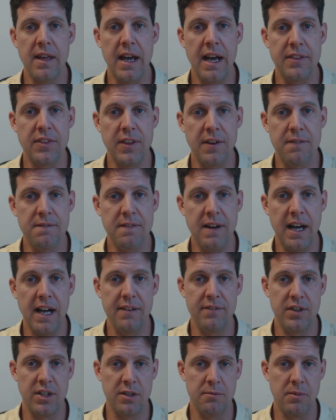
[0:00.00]
At the
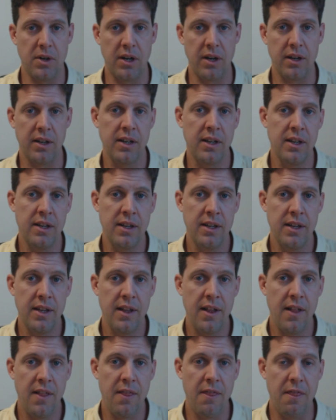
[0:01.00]
5-year mark,
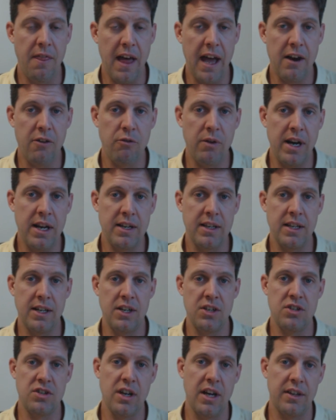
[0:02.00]
that rate can
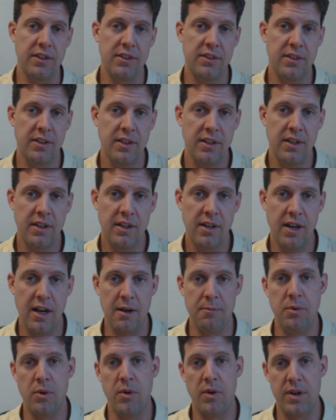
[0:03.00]
adjust
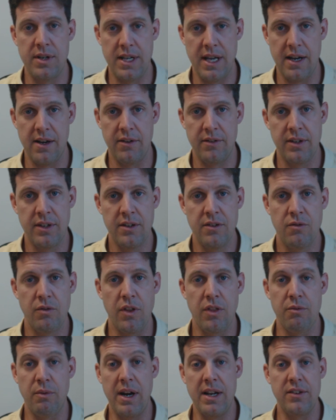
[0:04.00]
up or down
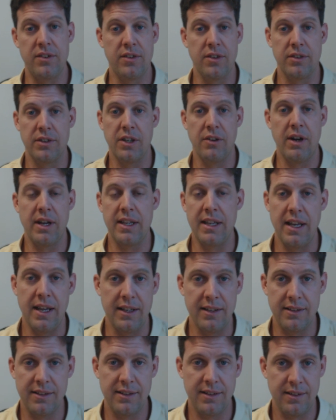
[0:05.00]
with rates so low I
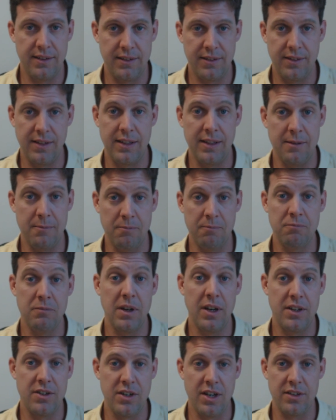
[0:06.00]
can't see them
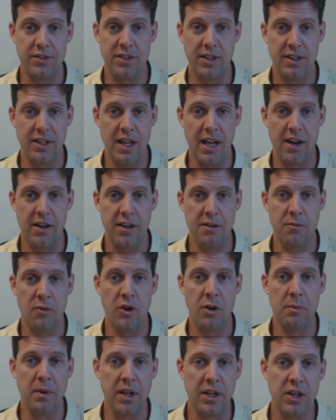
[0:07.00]
adjusting down
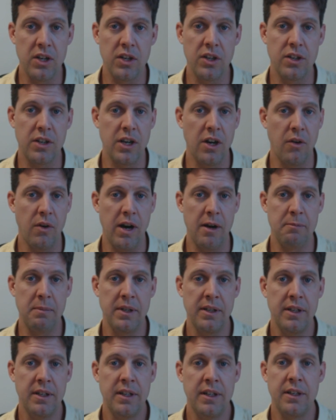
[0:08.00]
anymore, but it could go up,
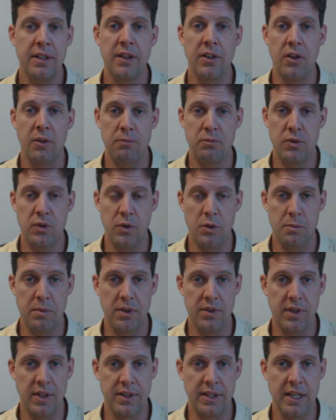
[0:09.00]

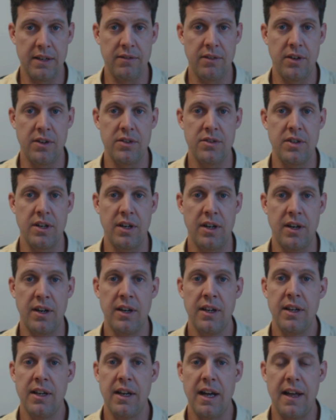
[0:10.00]
2% that first year.
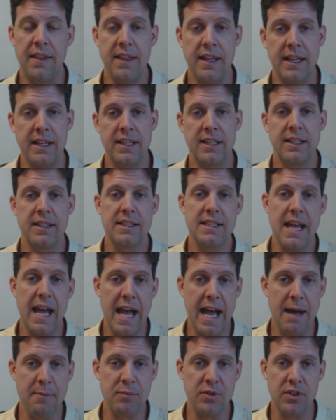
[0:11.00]
I think it
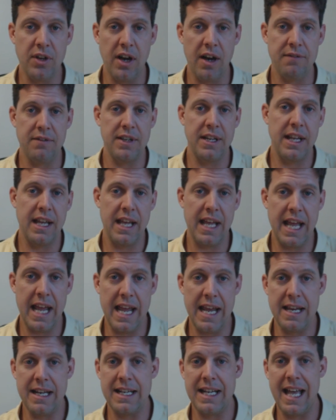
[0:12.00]
caps off at
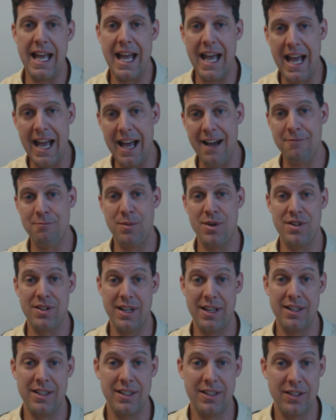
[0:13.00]

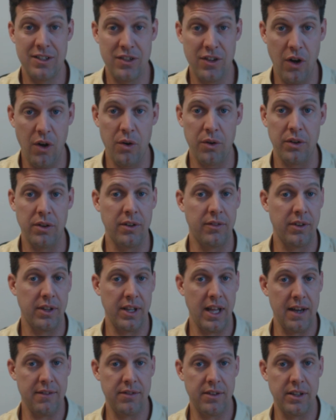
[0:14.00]
8.5% total over the
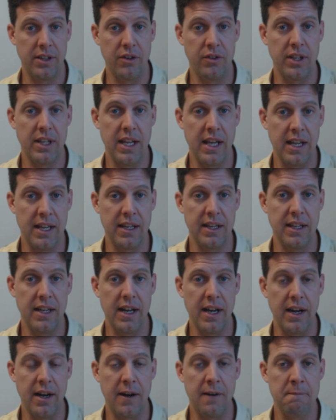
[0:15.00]
life of the loan. It can't get any
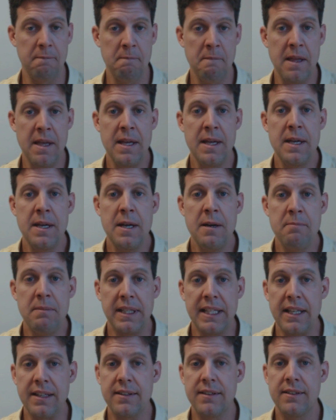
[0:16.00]
higher. But
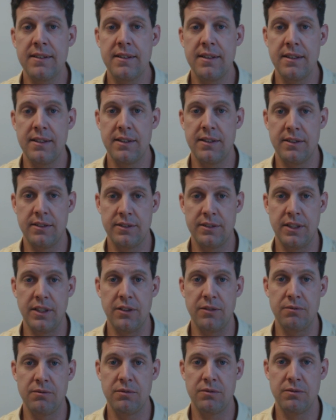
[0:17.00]
that's still,
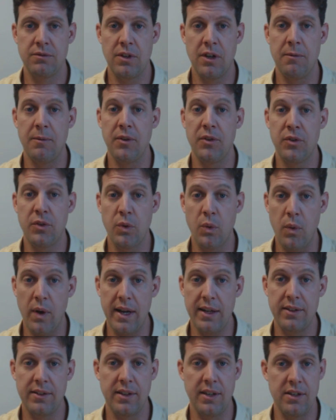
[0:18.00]
almost
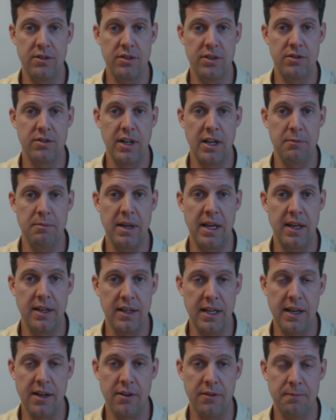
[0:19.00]
twice the interest rate I'm paying
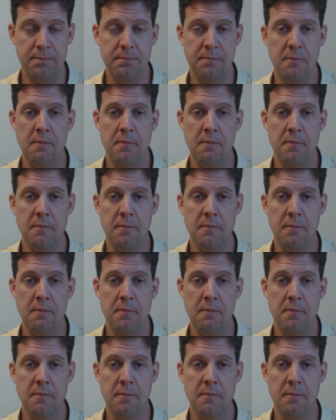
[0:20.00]
now.